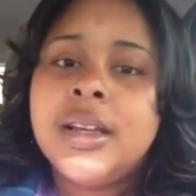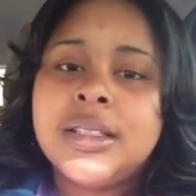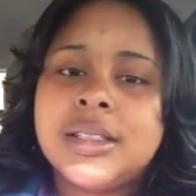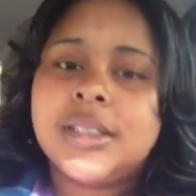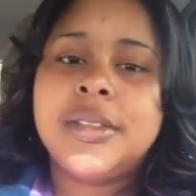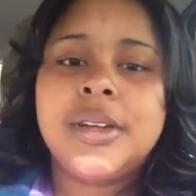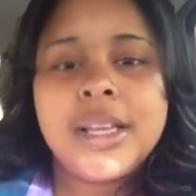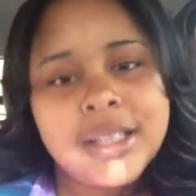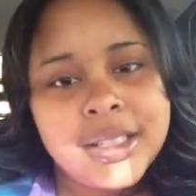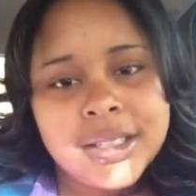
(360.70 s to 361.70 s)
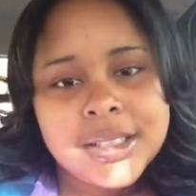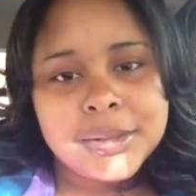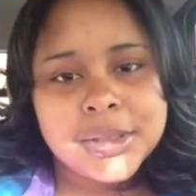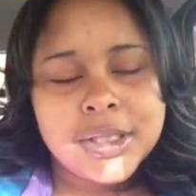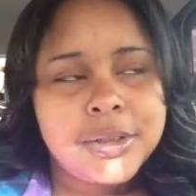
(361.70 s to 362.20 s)
So, I think that's
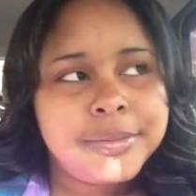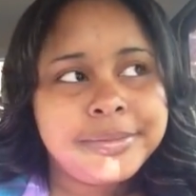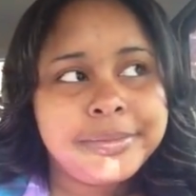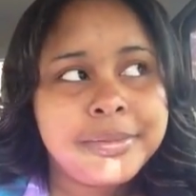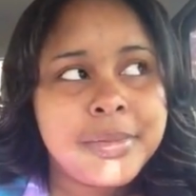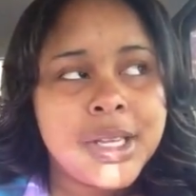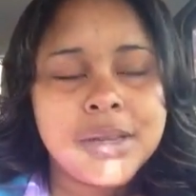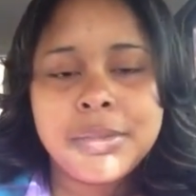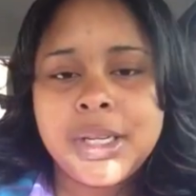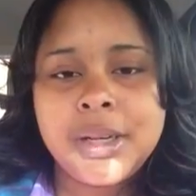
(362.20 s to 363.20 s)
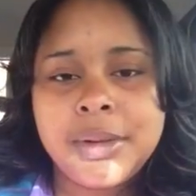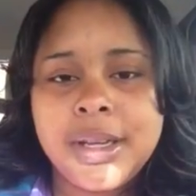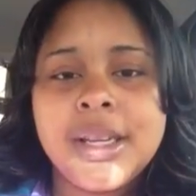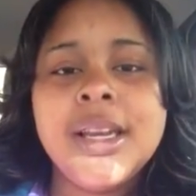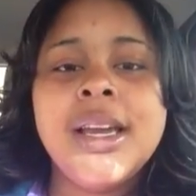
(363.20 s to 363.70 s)
what it's called. But
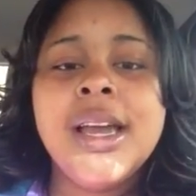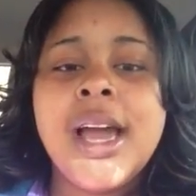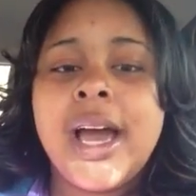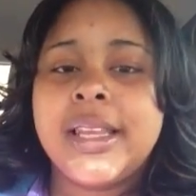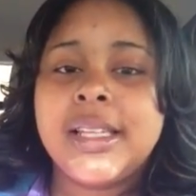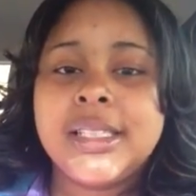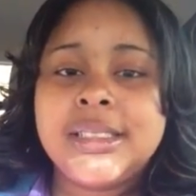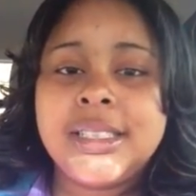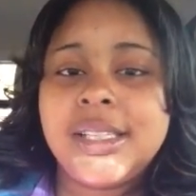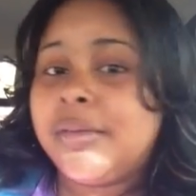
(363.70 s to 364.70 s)
anyway, I think that's it.